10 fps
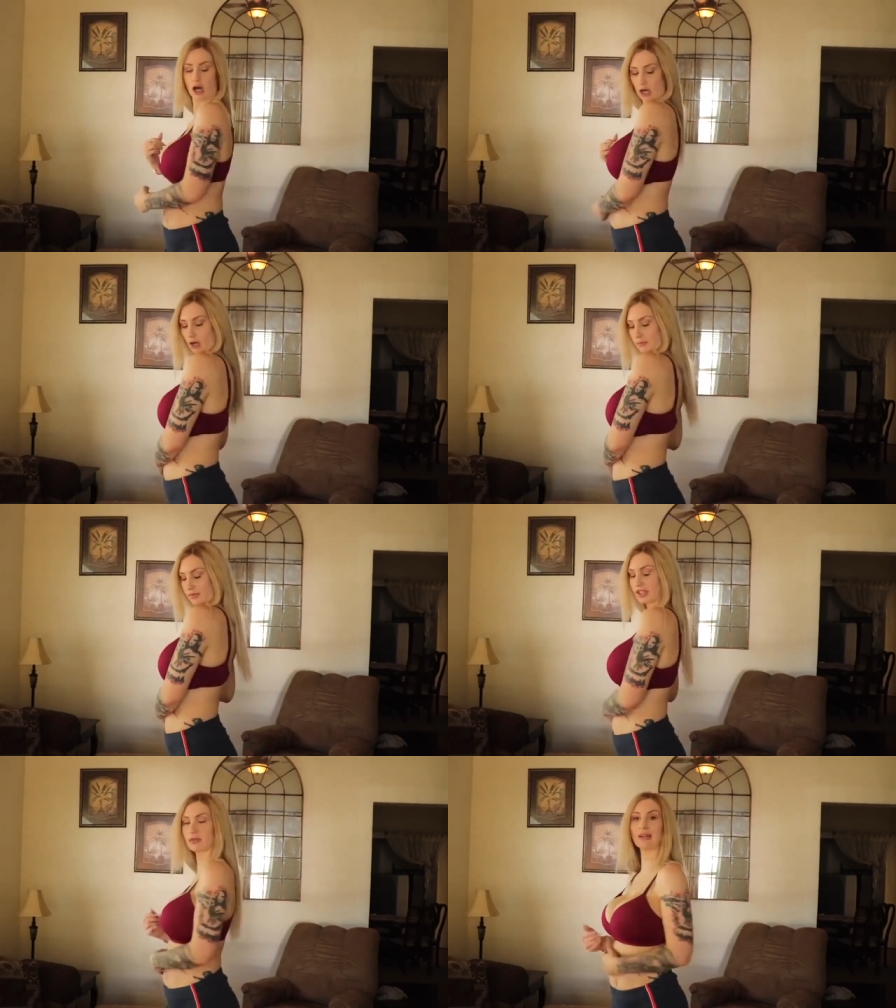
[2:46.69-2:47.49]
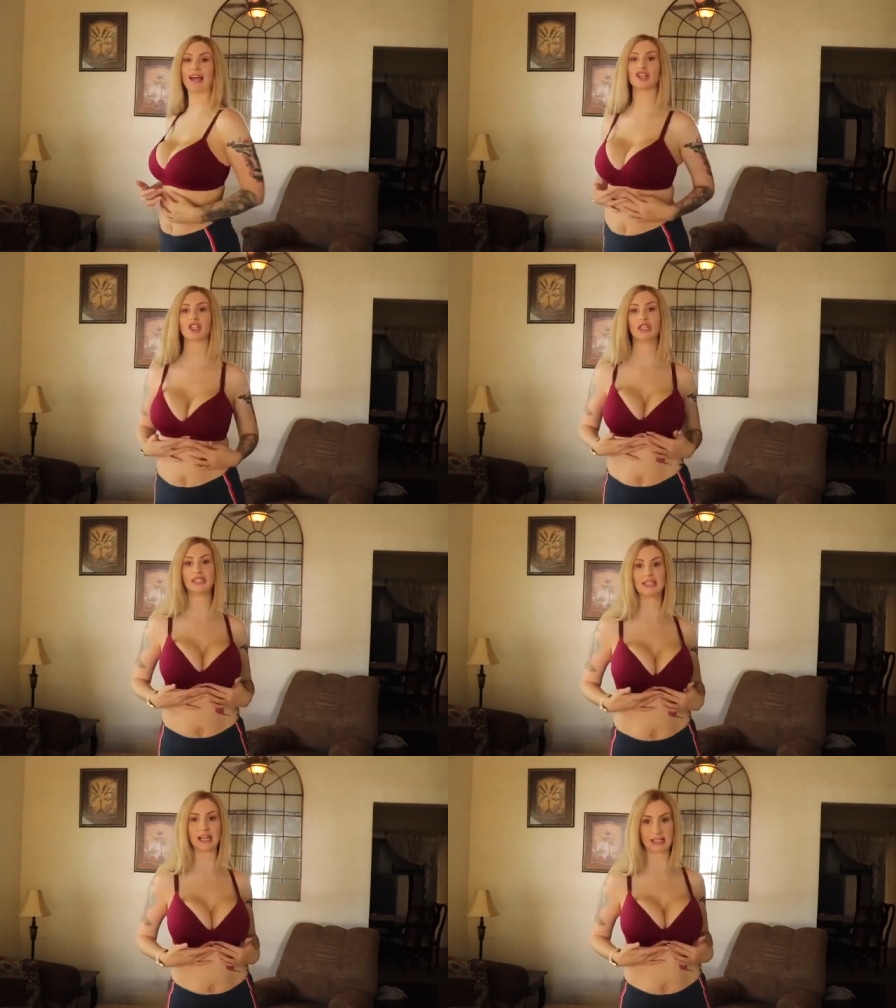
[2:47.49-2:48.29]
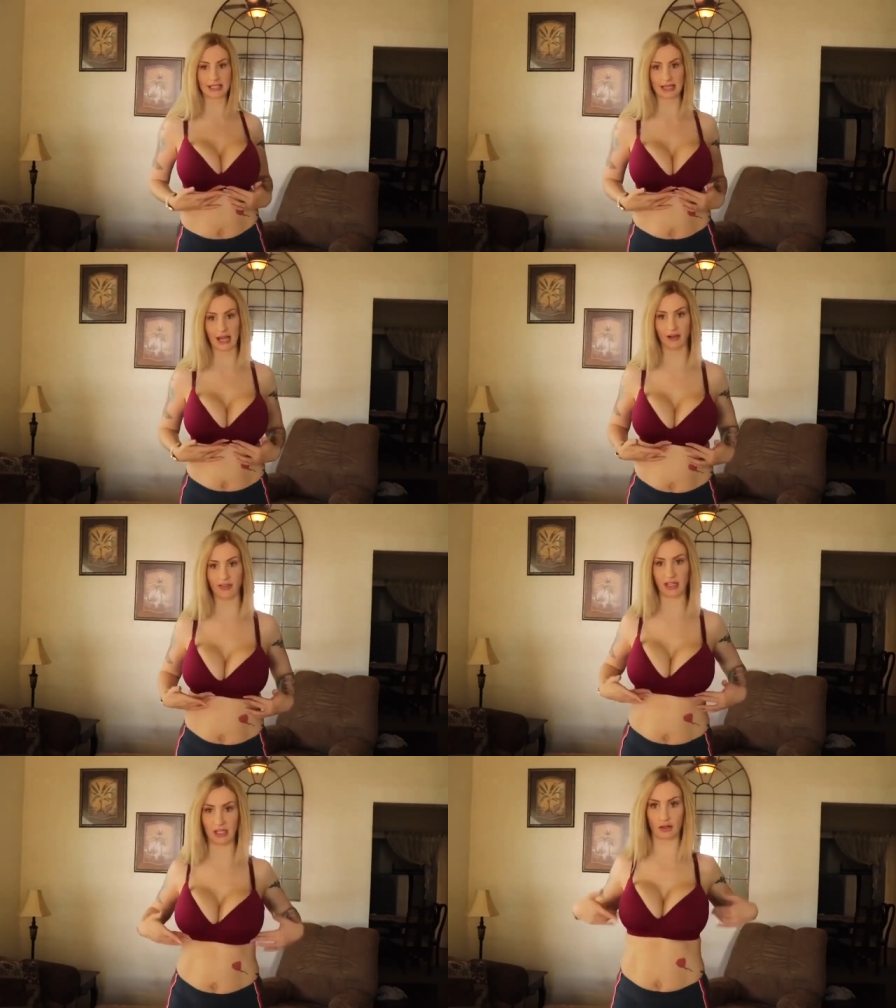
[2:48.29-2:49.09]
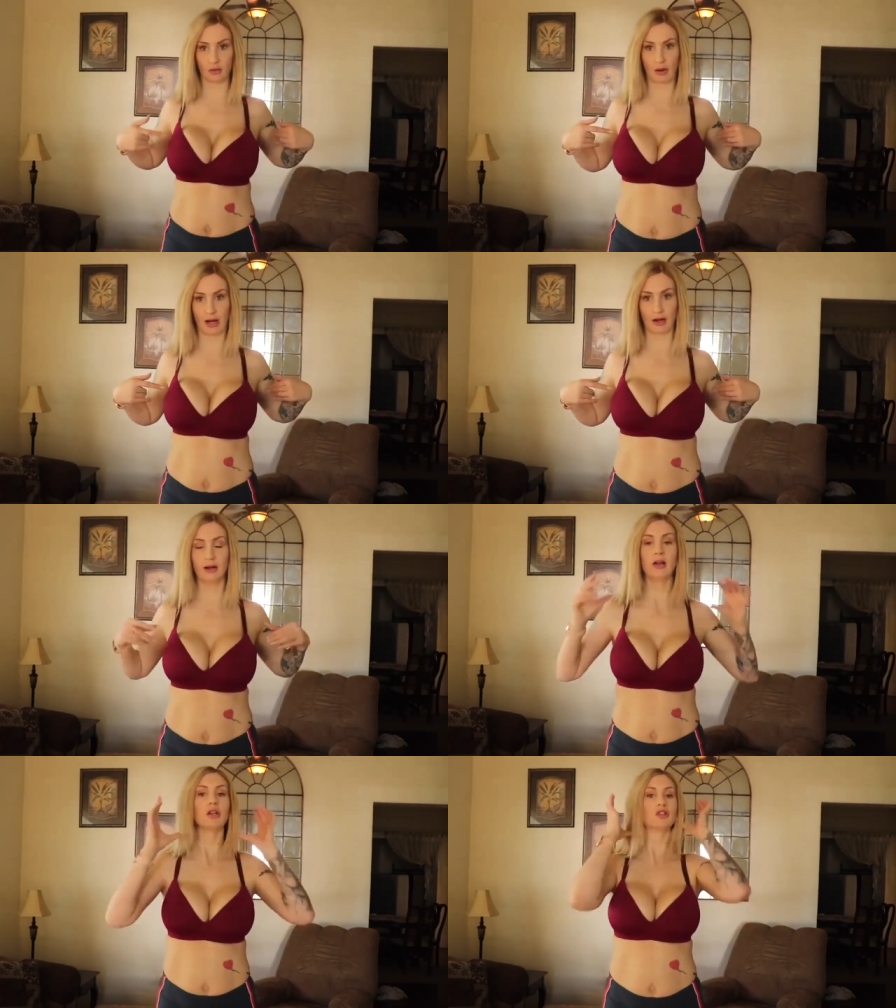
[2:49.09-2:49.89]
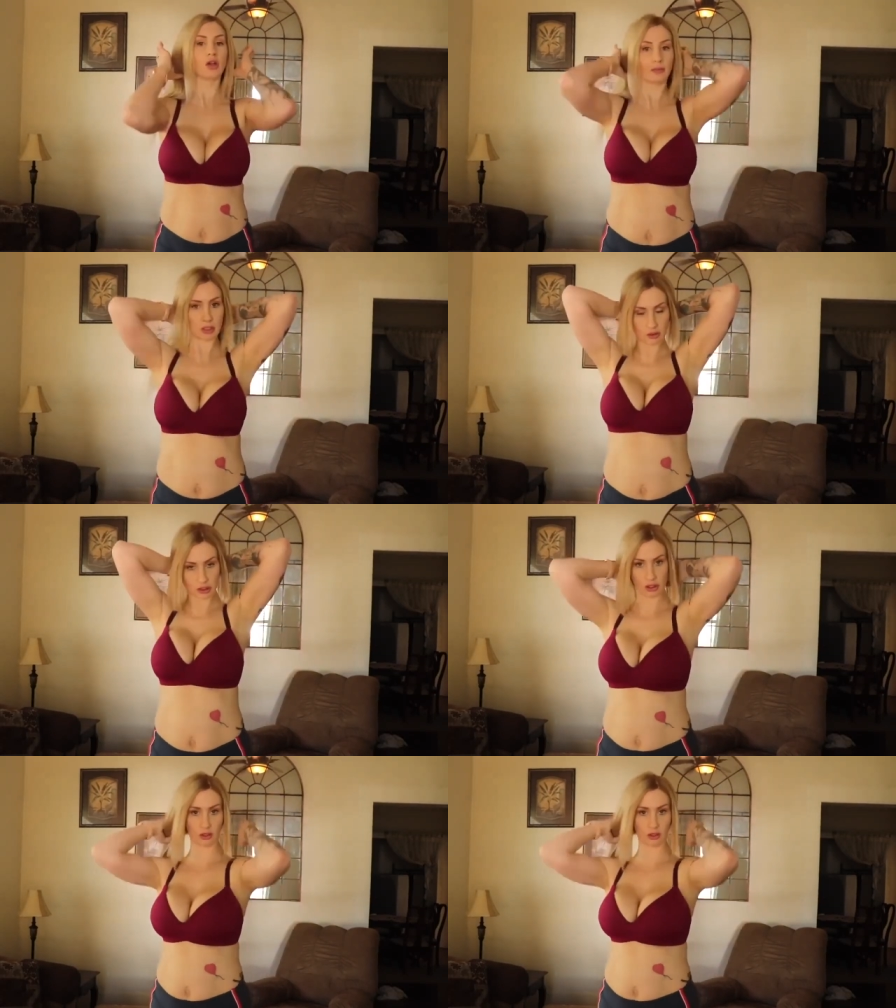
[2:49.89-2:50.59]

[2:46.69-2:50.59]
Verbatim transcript: Um, this one actually doesn't have any underwire. So I'm going to do a